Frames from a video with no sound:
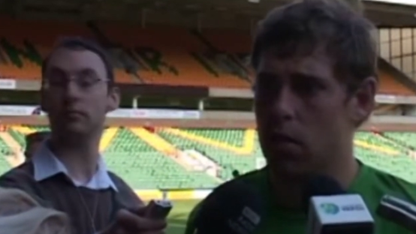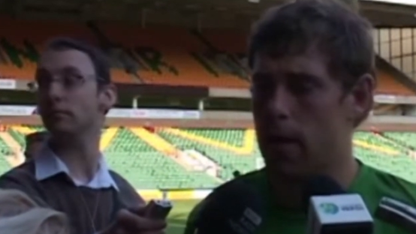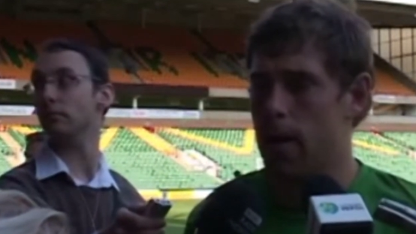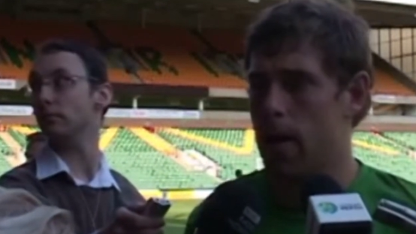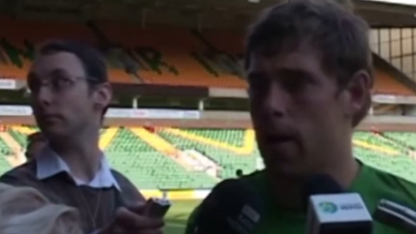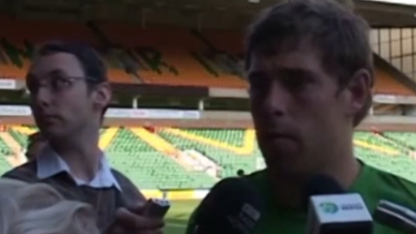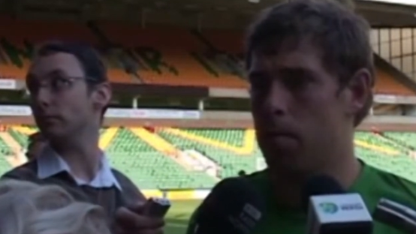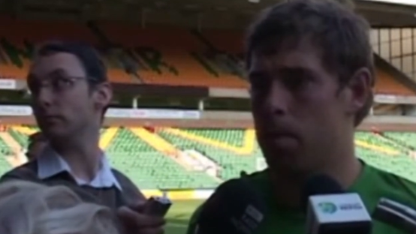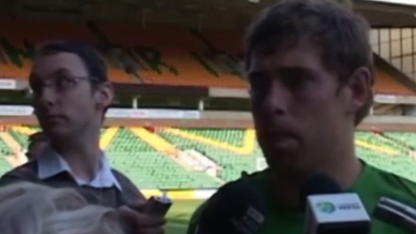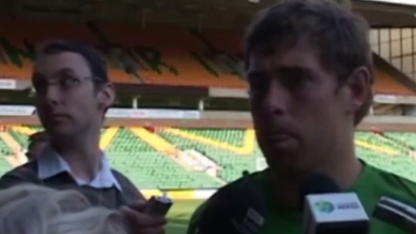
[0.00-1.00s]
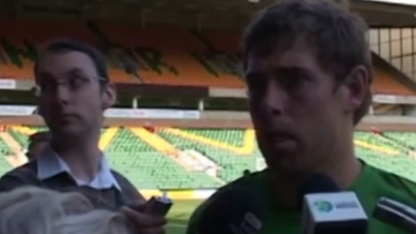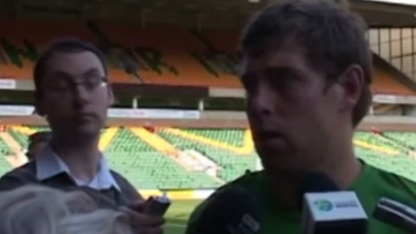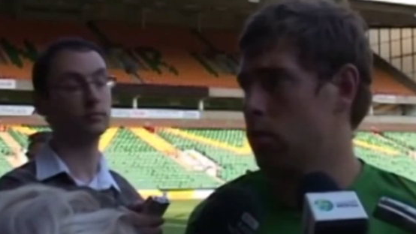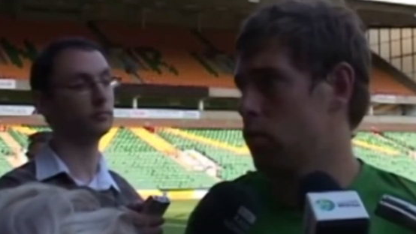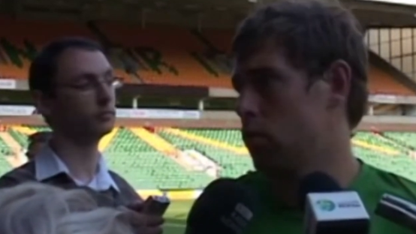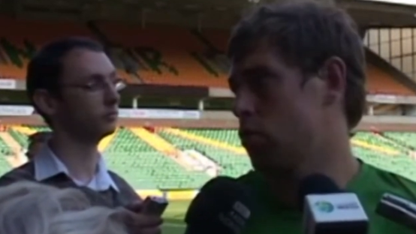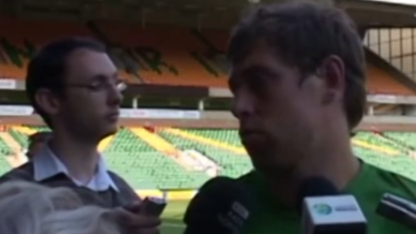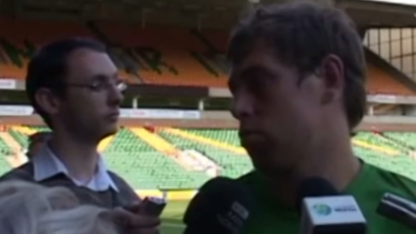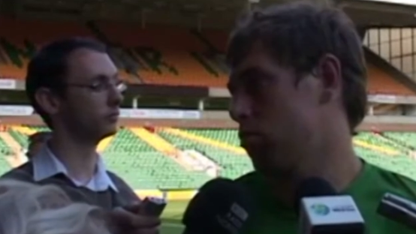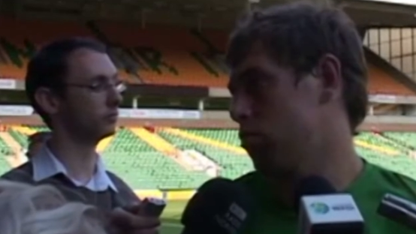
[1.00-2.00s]
Speaker 1: Um, and just
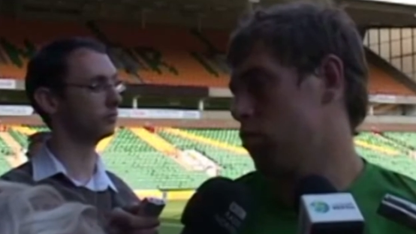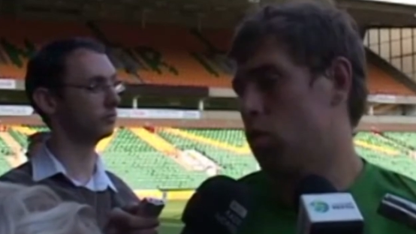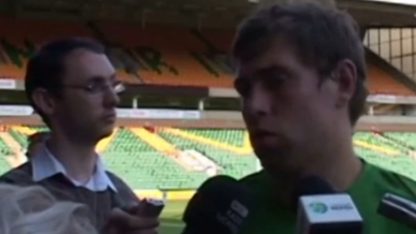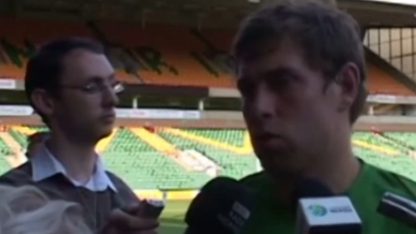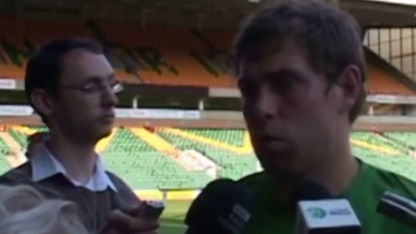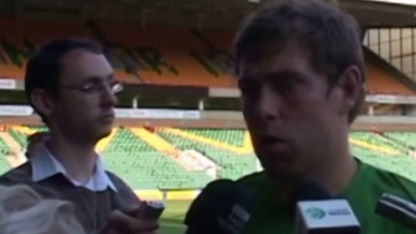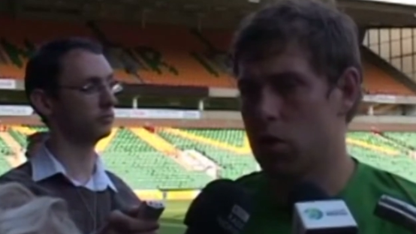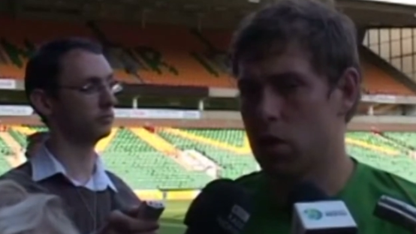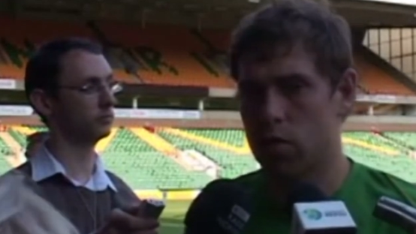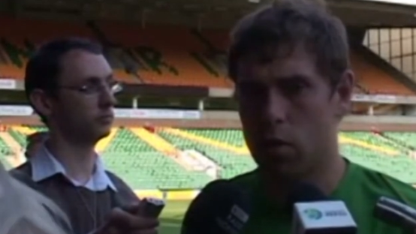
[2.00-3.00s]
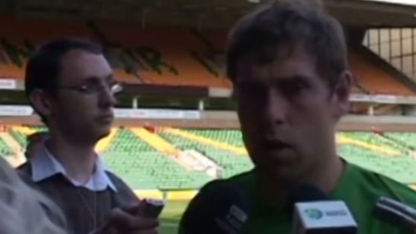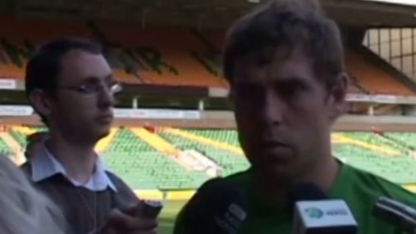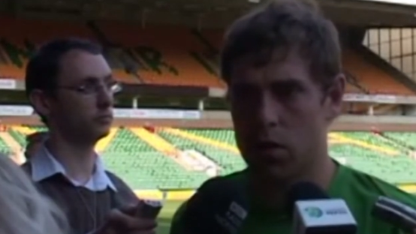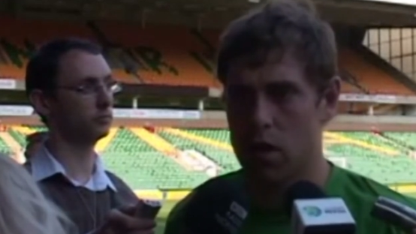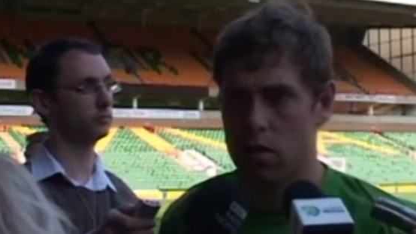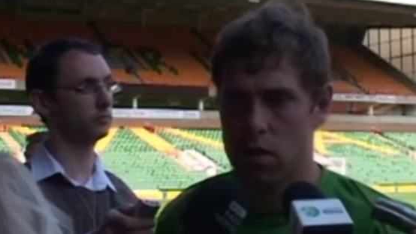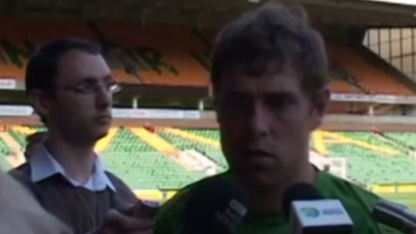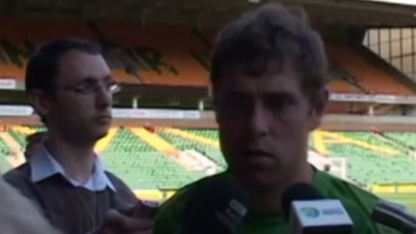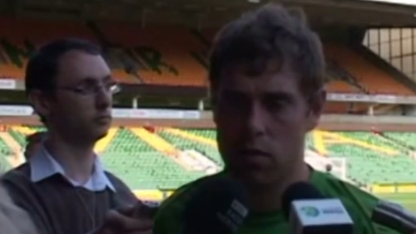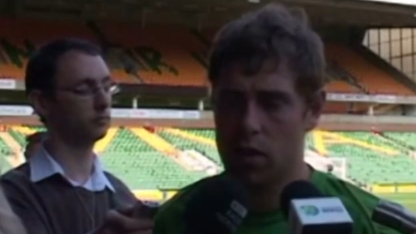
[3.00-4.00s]
we've got to apologise for what happened today.
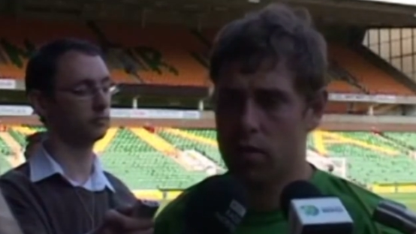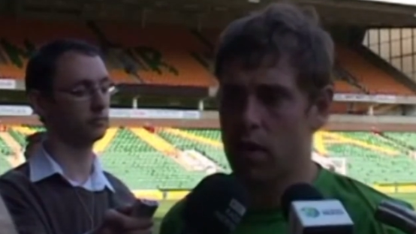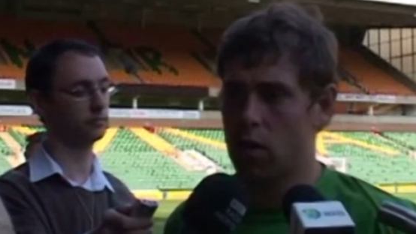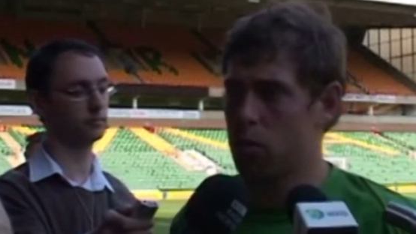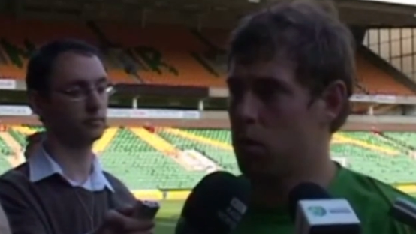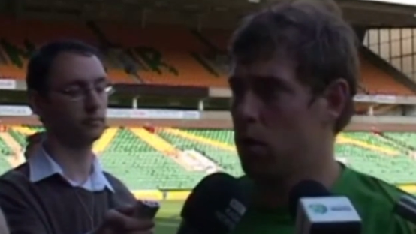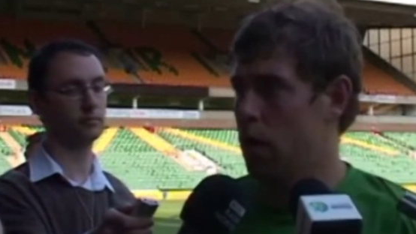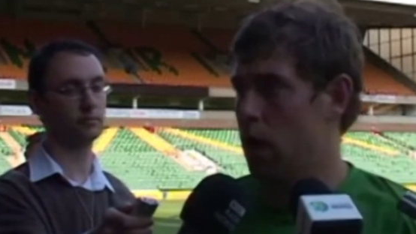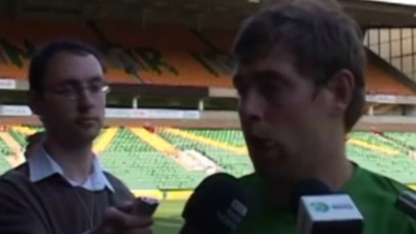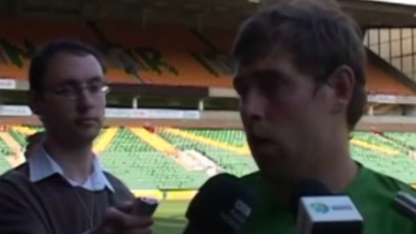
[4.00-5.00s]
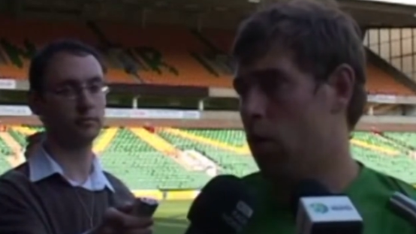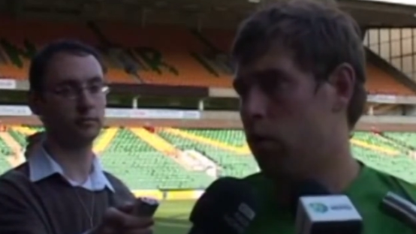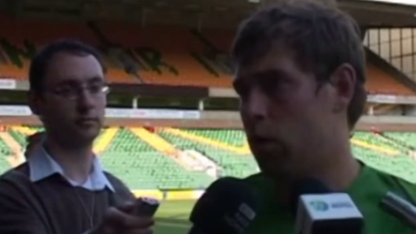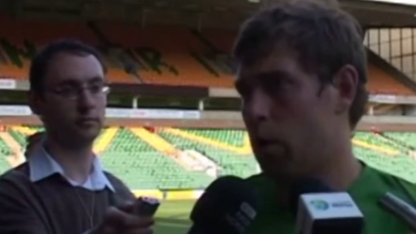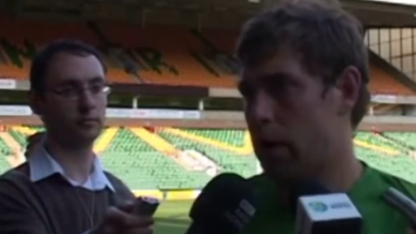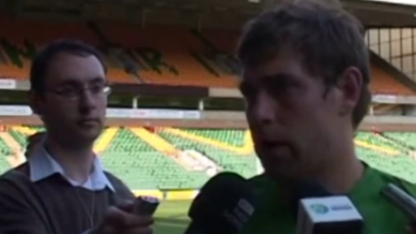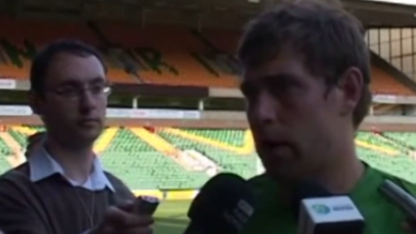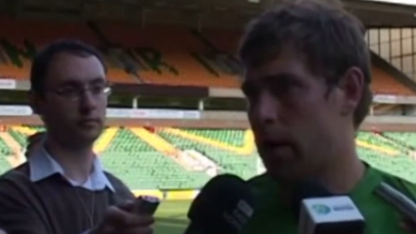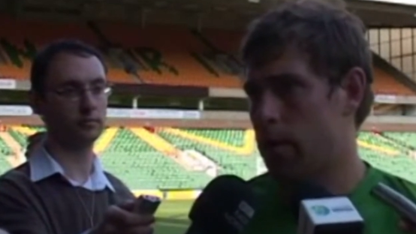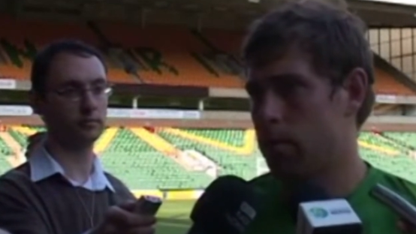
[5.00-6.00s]
That's, that's fair enough. But hopefully when
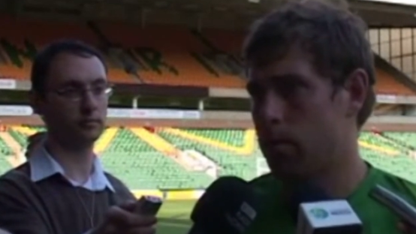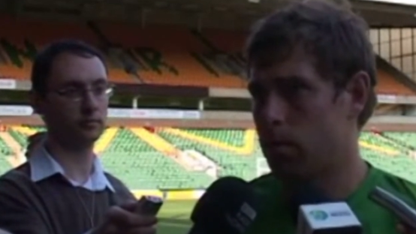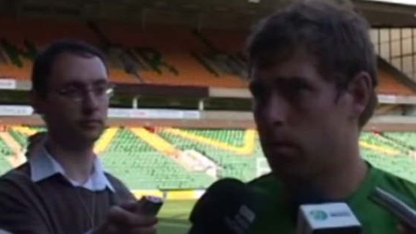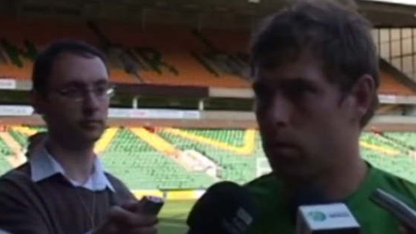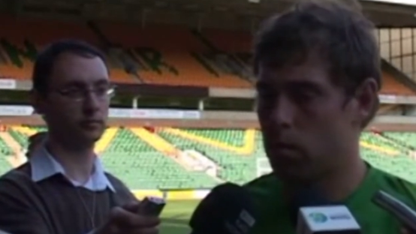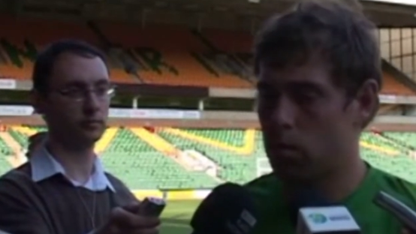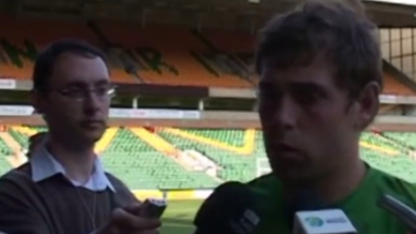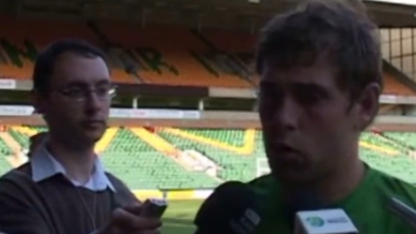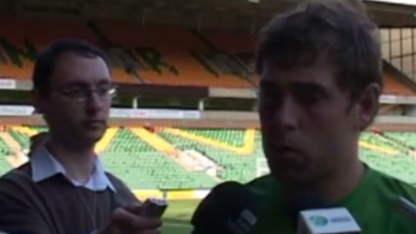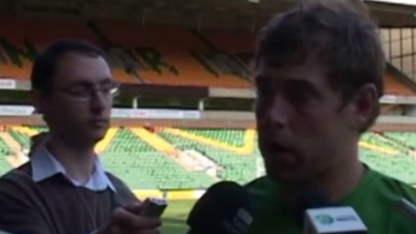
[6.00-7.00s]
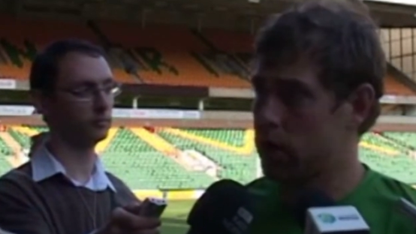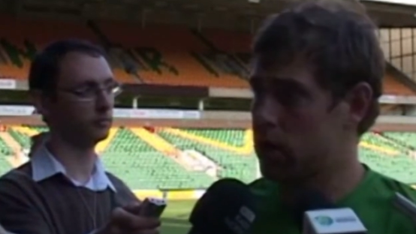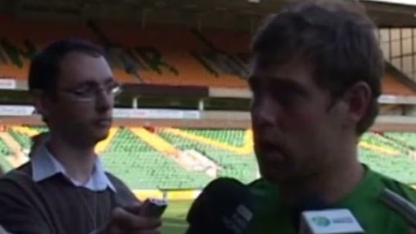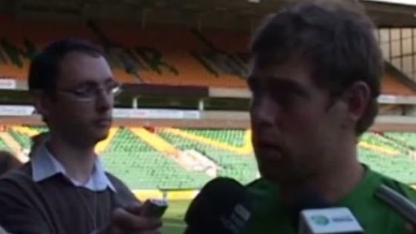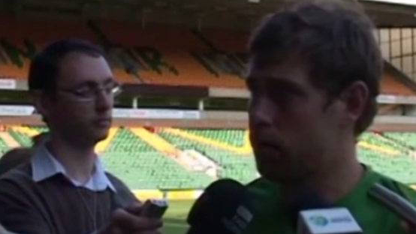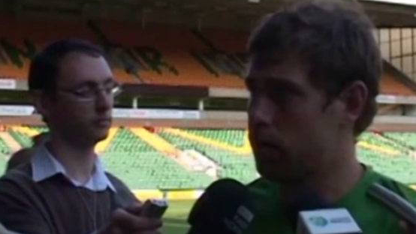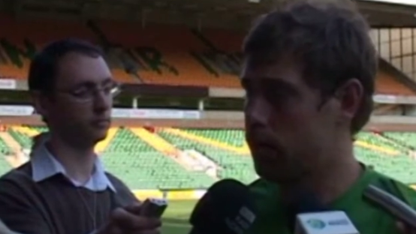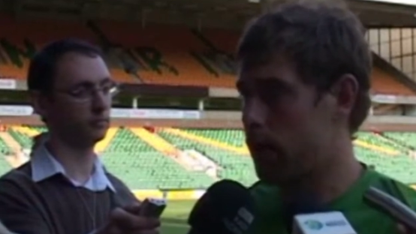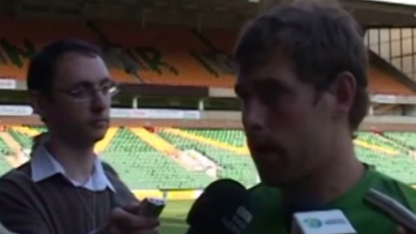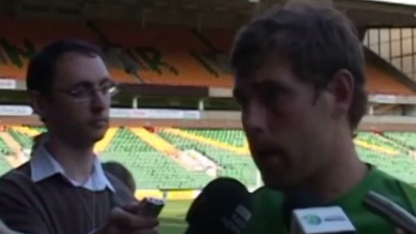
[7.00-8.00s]
um, we come back into town
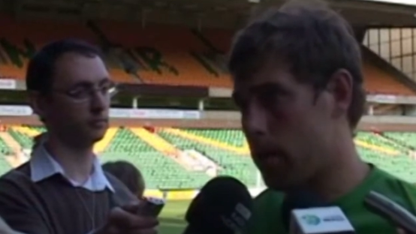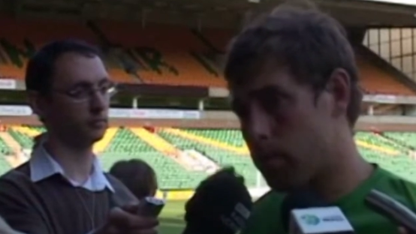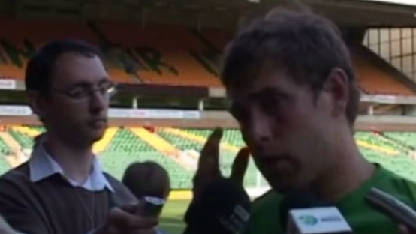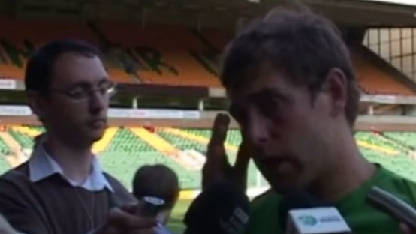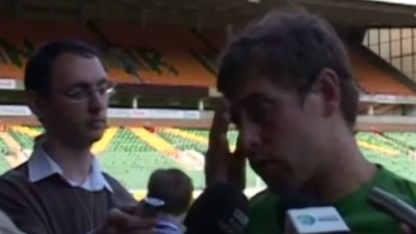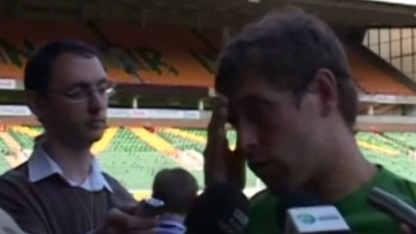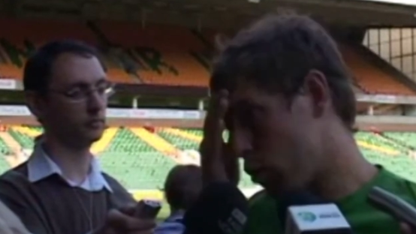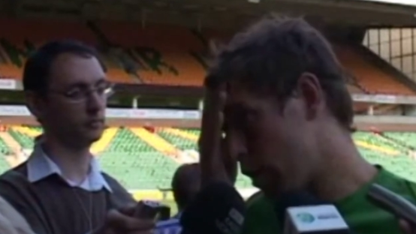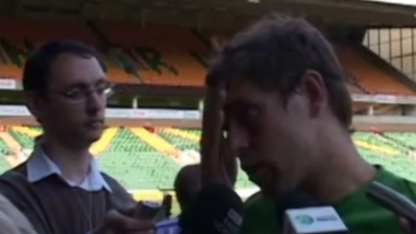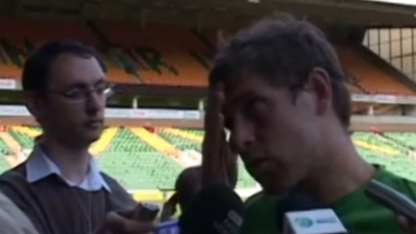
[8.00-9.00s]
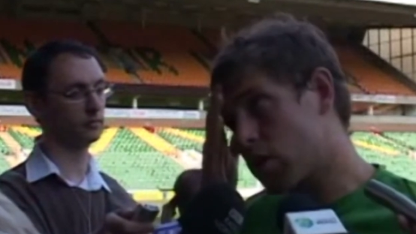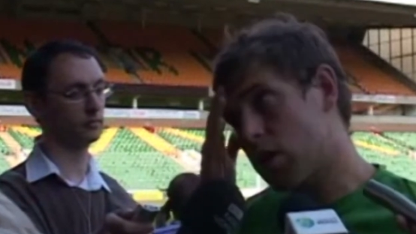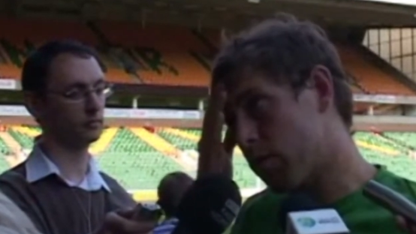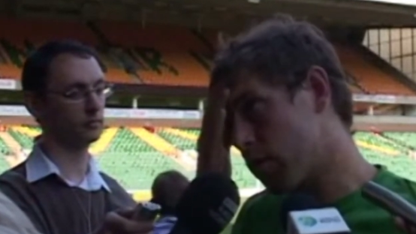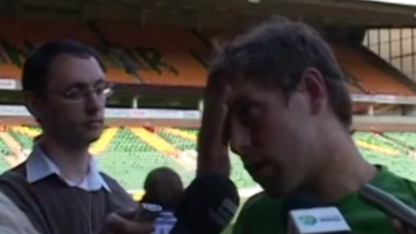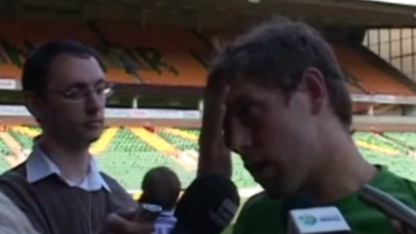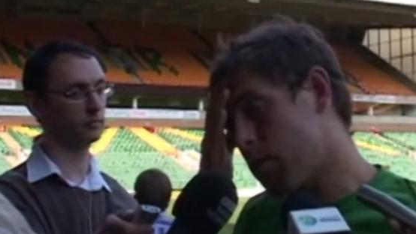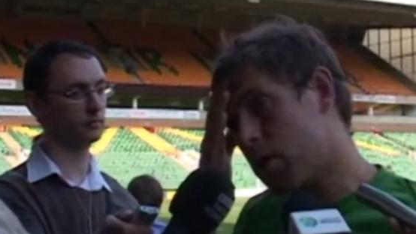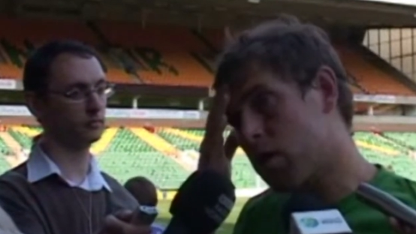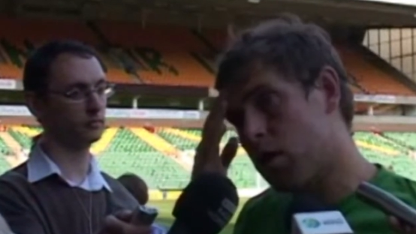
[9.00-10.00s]
um, in the next few weeks. You'll see a different team, and